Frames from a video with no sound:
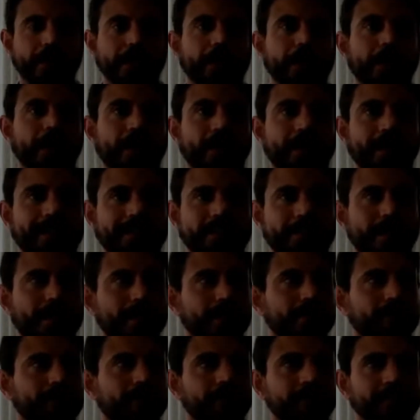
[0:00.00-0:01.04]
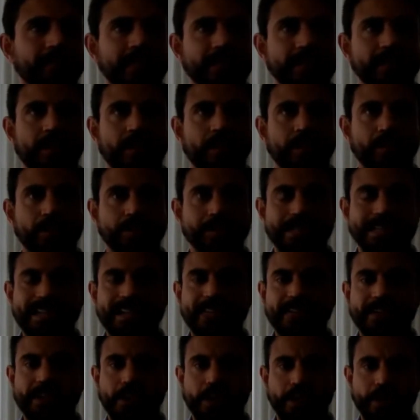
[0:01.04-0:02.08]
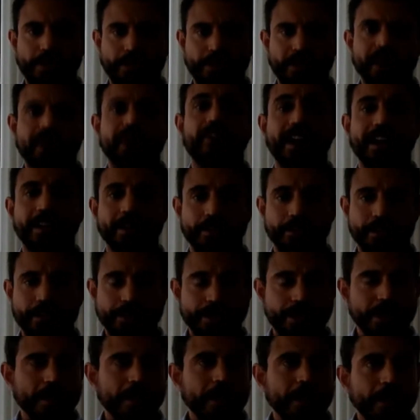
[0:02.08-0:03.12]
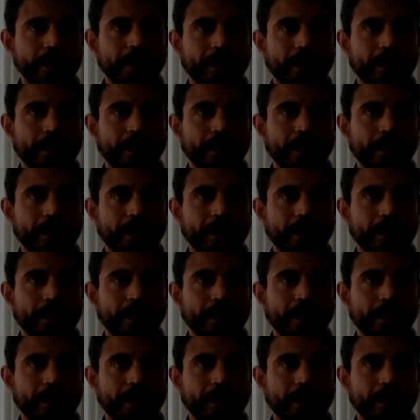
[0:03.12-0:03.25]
That's almost 700 fighters.